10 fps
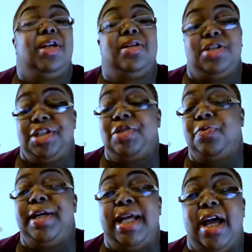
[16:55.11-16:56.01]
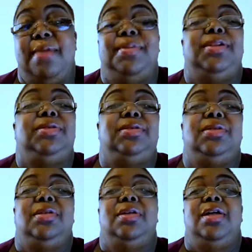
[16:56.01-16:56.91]
just to recap,
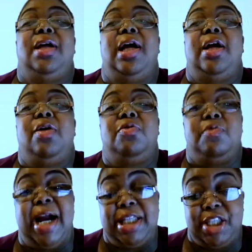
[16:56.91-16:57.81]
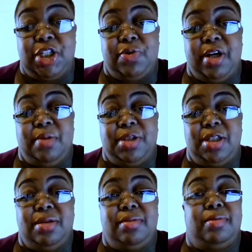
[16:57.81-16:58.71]
write the script.
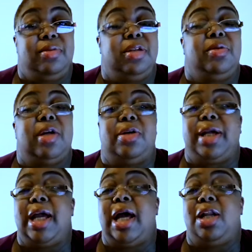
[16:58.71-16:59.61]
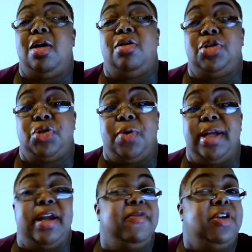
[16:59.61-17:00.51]
I don't care how long or short.
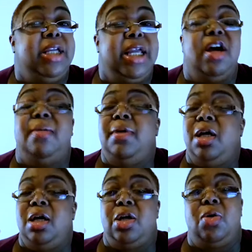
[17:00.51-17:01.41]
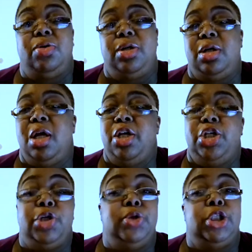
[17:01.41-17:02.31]
If you need help, go to
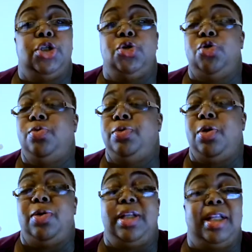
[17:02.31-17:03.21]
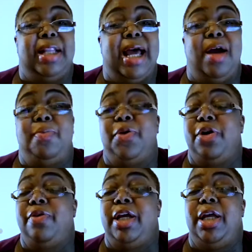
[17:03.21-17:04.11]
YouTube, go to the
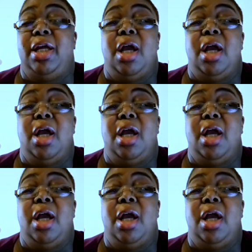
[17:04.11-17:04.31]
library,